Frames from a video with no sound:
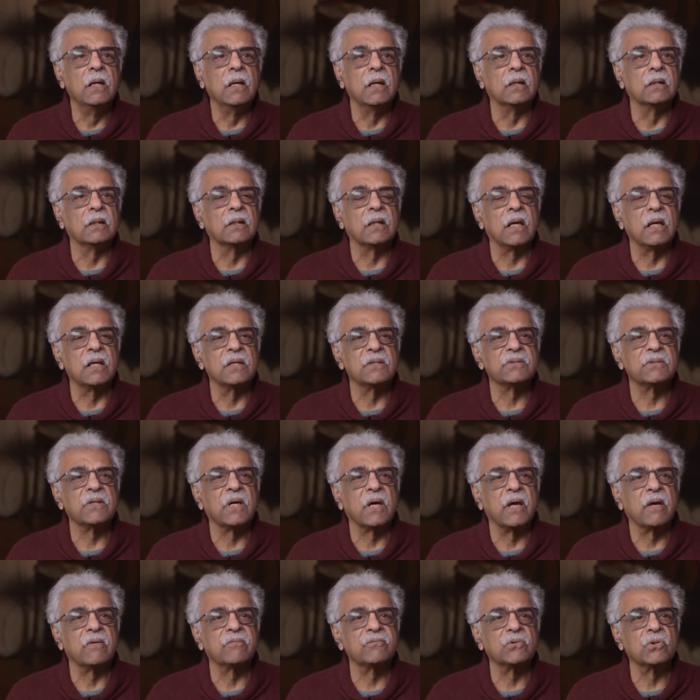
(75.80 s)
in case
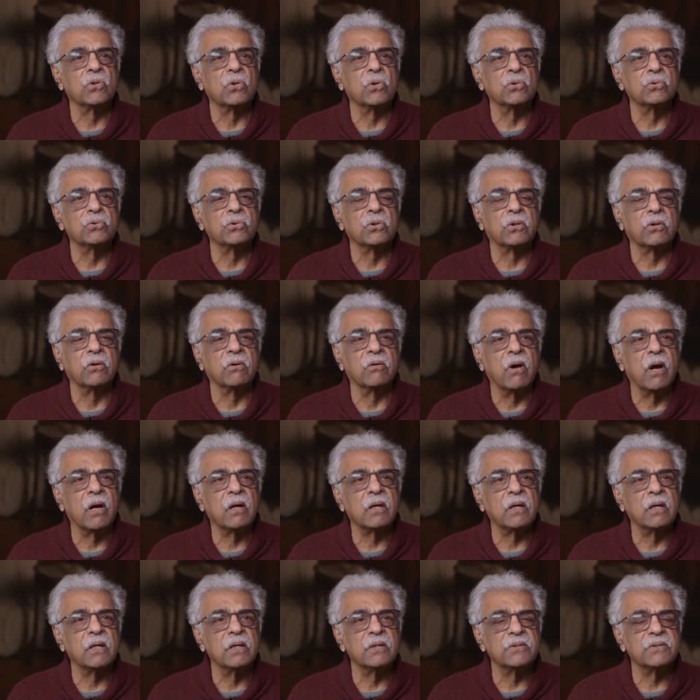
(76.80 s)
I have to go to
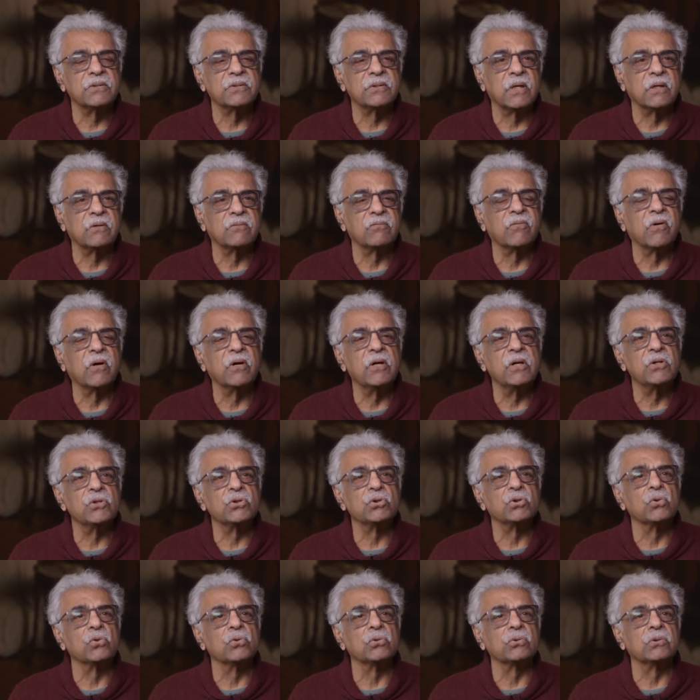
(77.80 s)
Caracas at very
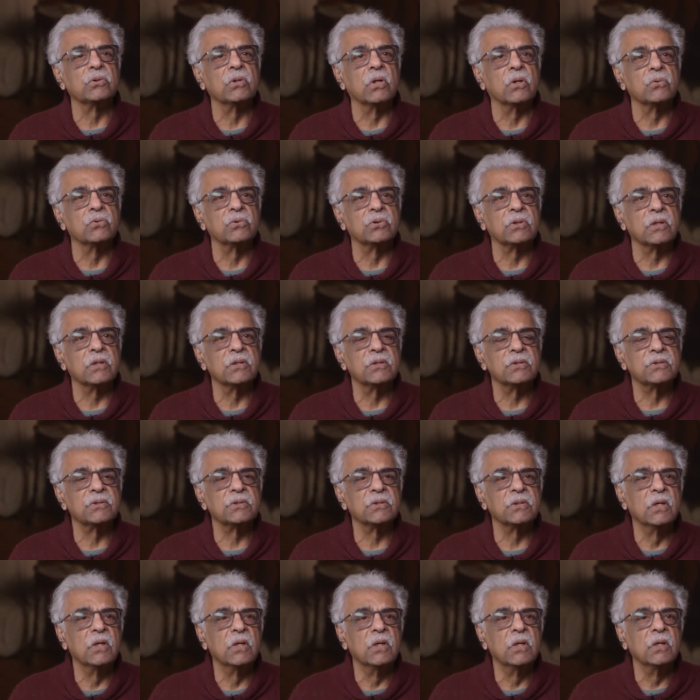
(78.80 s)
short
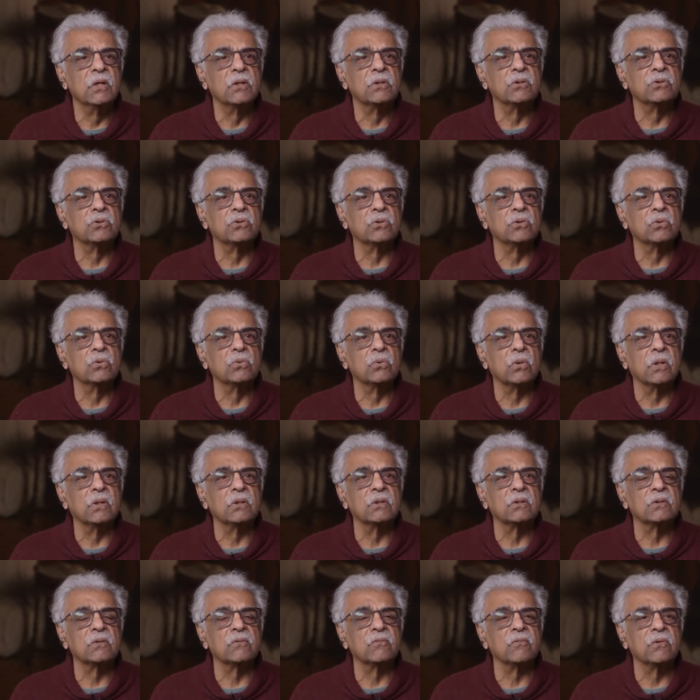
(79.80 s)
notice to
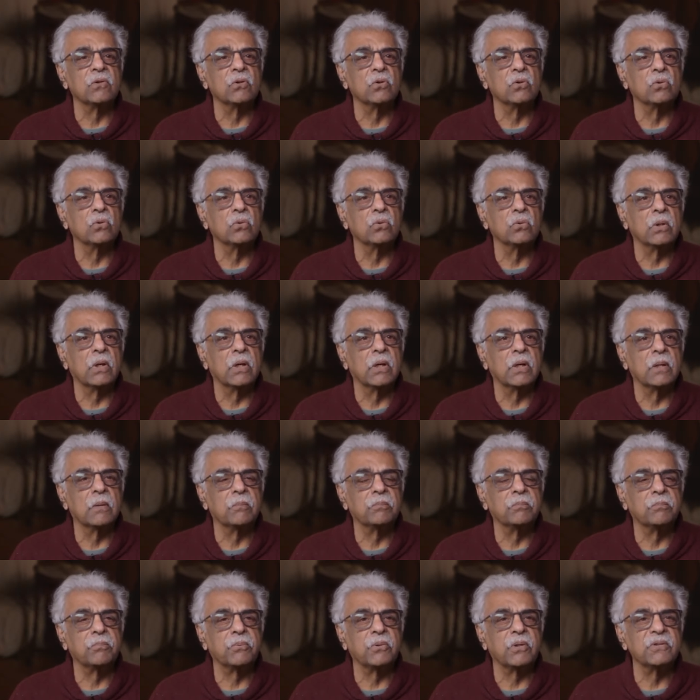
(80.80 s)
interview
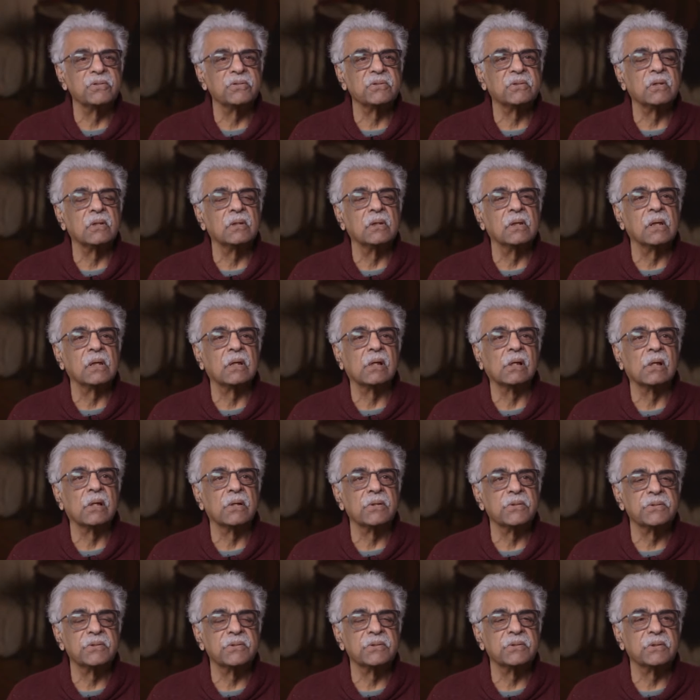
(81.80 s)
President
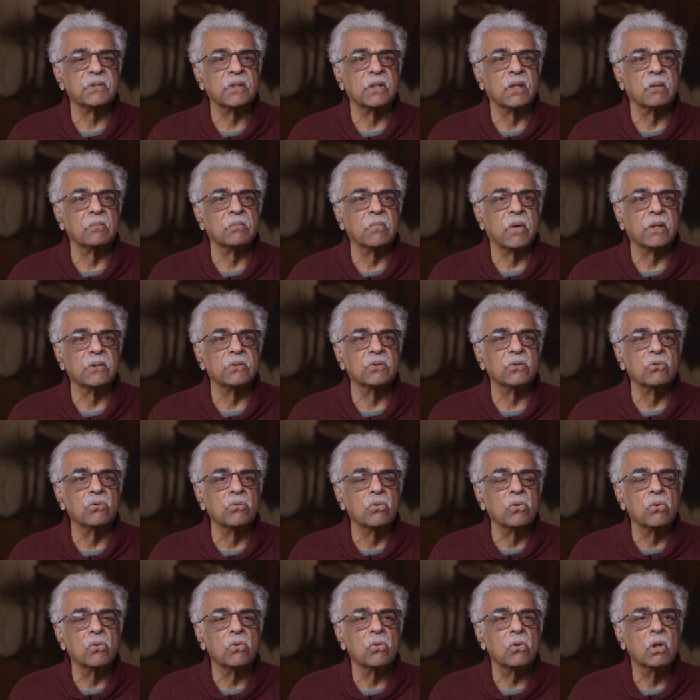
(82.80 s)
Nicolas
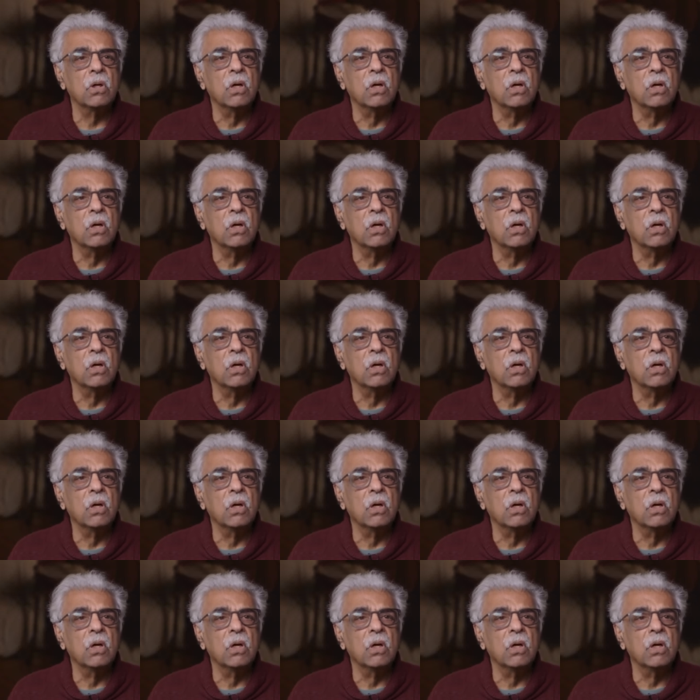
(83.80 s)
Maduro.